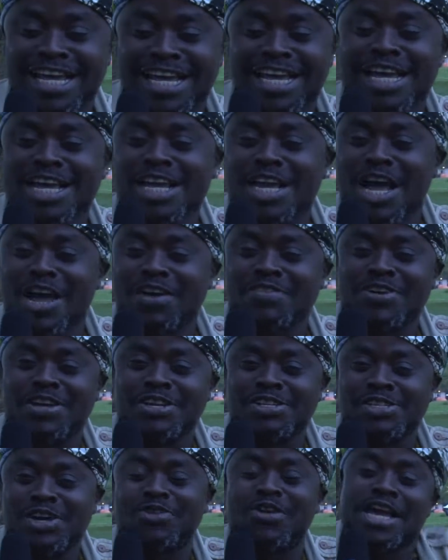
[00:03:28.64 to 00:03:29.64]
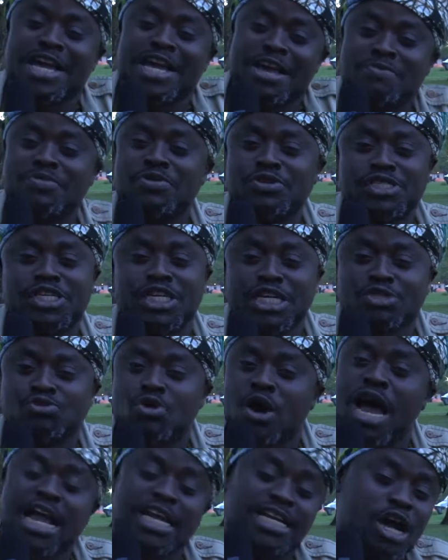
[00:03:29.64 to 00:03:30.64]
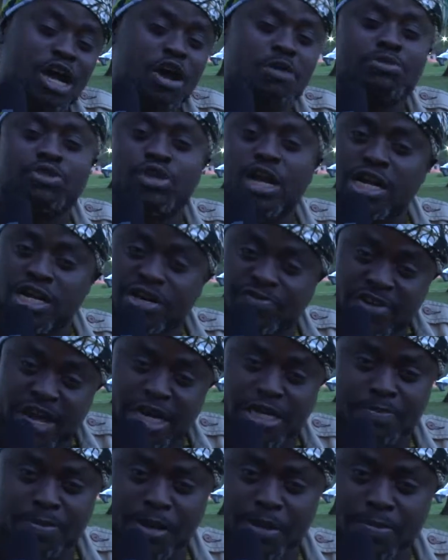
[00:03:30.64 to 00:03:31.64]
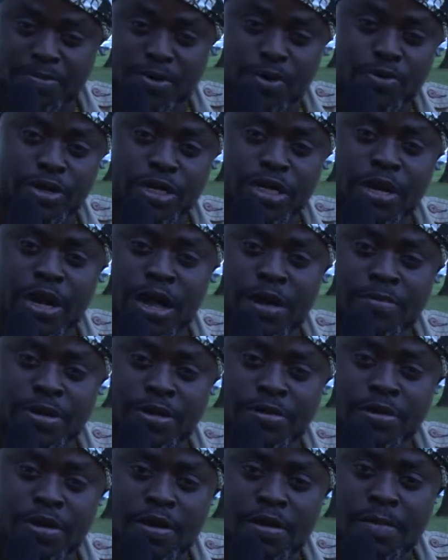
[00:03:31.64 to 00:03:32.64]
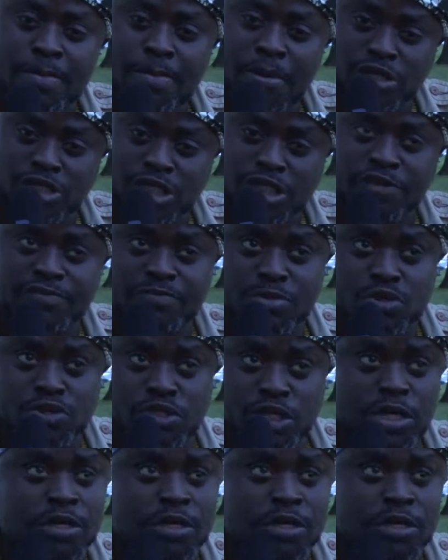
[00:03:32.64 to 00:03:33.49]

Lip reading: You know what I mean? So reggae music is what I come to elevate the people with, you know what I mean? Positive music.